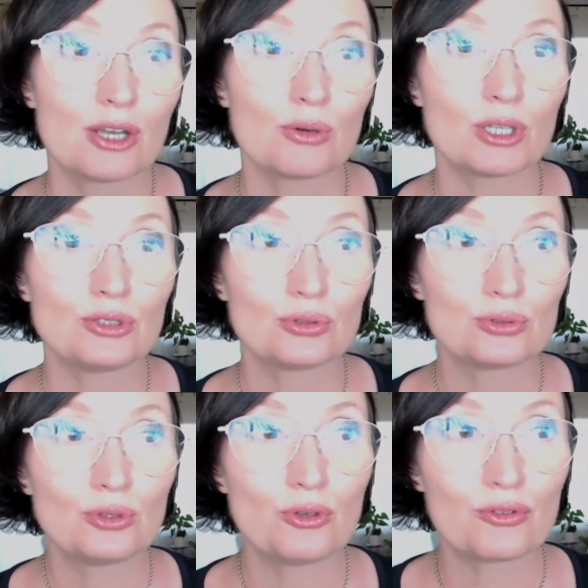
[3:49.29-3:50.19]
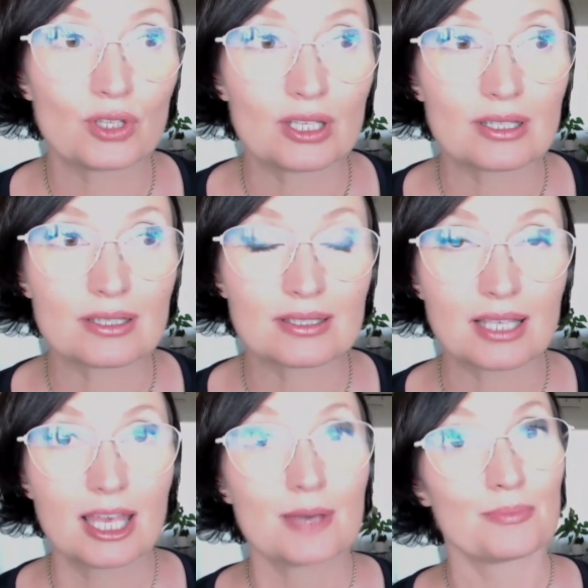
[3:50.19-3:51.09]
When you do
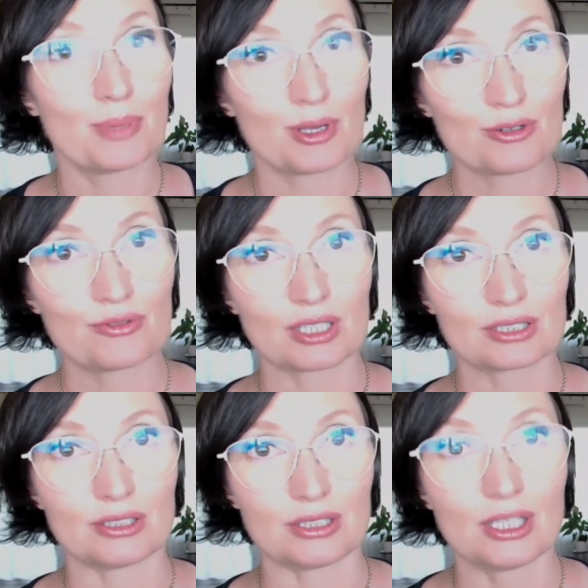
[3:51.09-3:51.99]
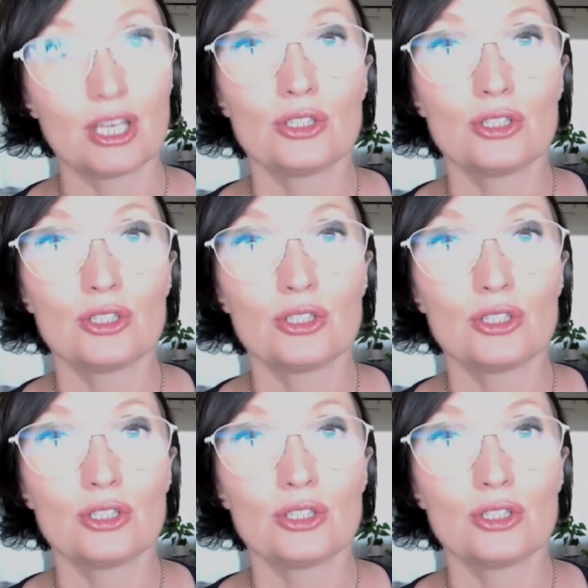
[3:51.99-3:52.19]
things perfectly,